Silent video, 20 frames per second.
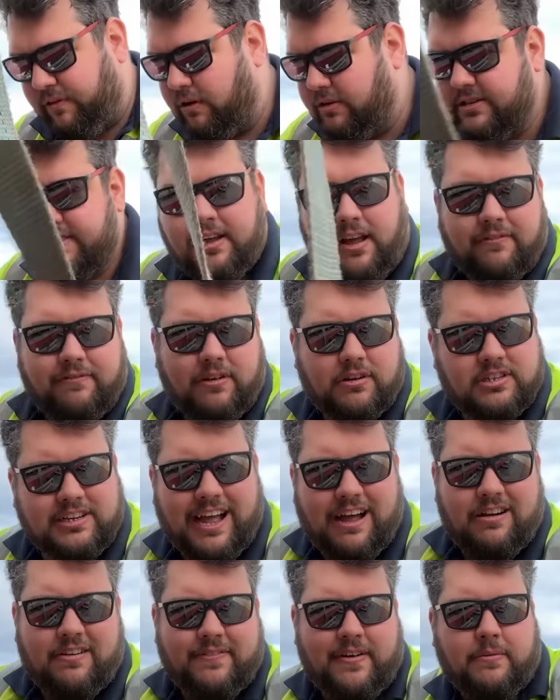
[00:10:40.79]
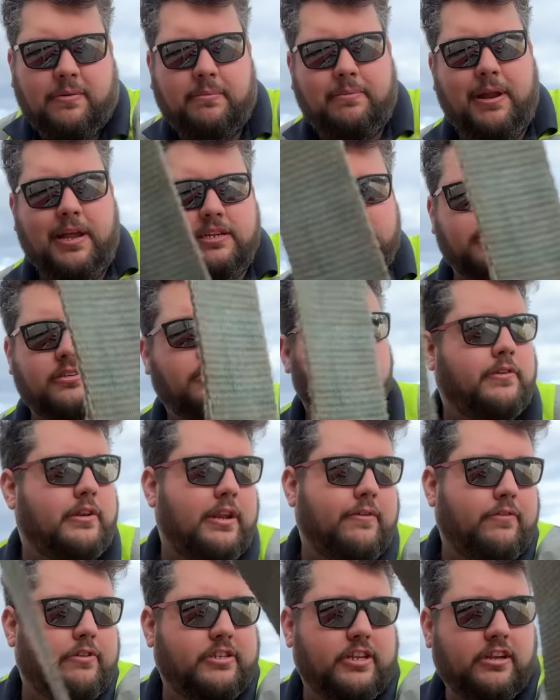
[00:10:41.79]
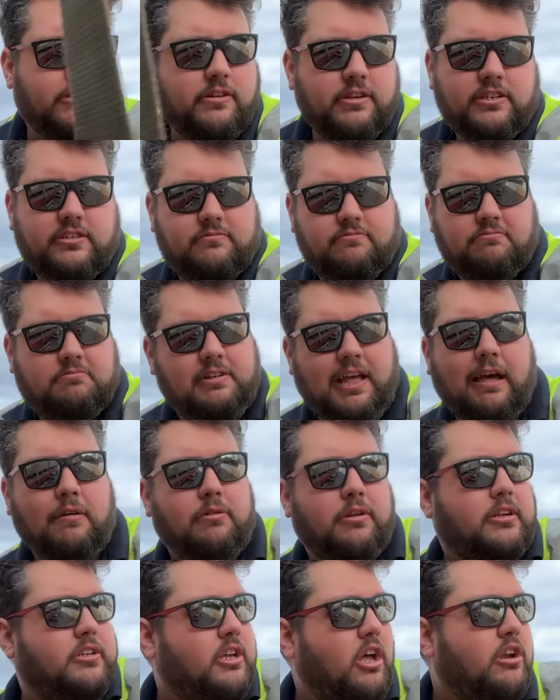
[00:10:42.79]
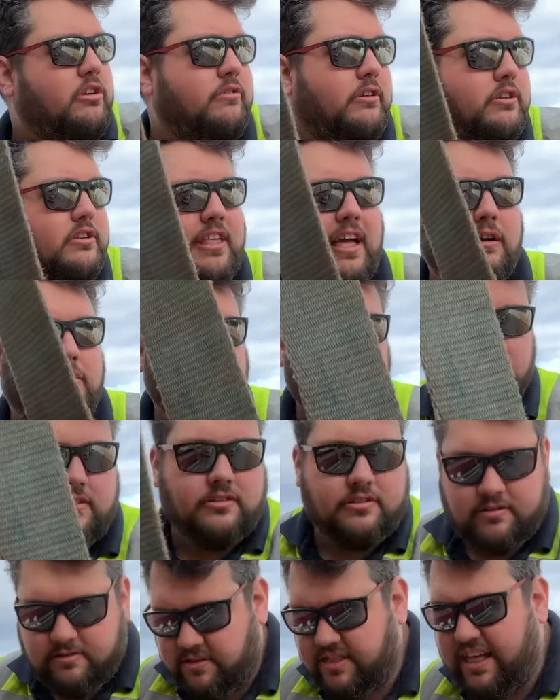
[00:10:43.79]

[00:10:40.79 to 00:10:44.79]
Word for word: lost count of how many places I've delivered to. It's countless, hundreds, thousands.